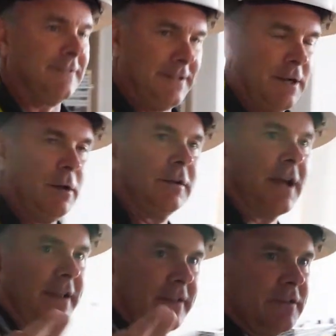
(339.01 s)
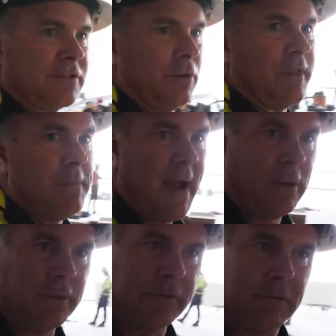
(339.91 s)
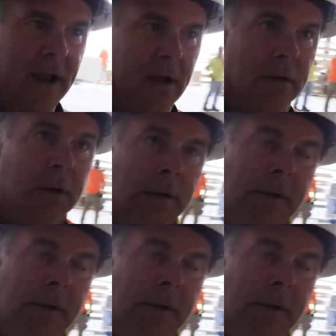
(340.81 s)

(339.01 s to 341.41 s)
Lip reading: you know, kind of showing the mountains around.